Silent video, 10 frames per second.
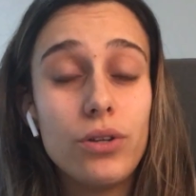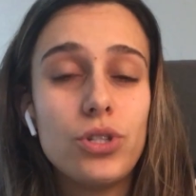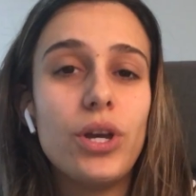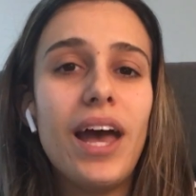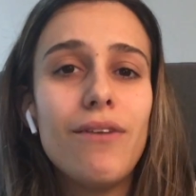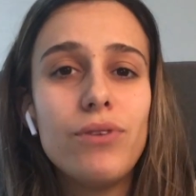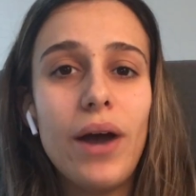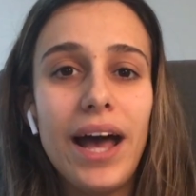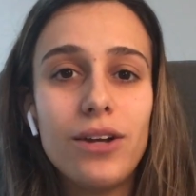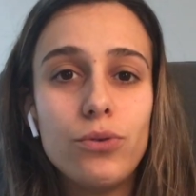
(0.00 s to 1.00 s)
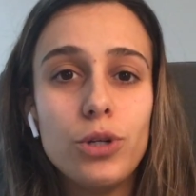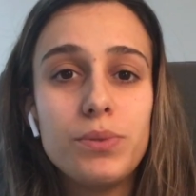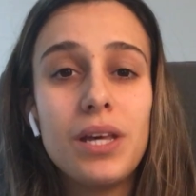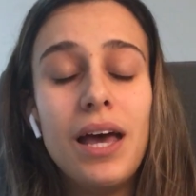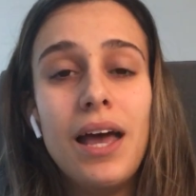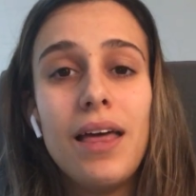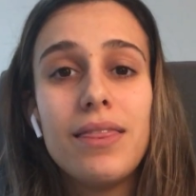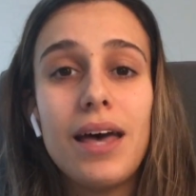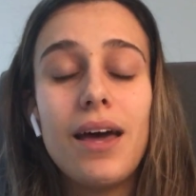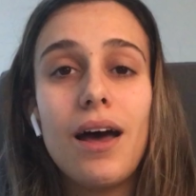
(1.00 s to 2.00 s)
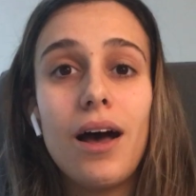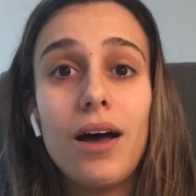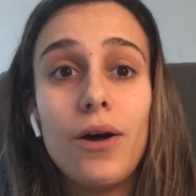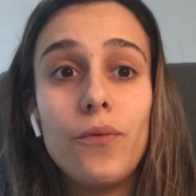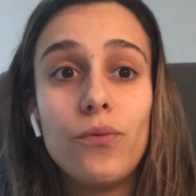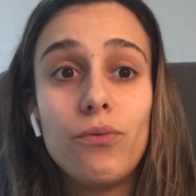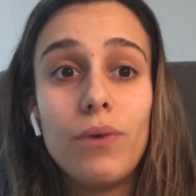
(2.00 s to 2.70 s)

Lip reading: So you have your ad groups that are